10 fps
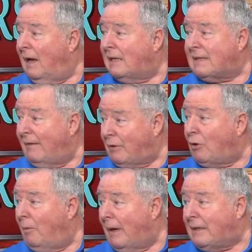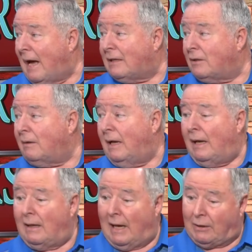I said, I have to call my doctor.
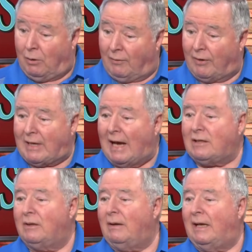And I called the doctor,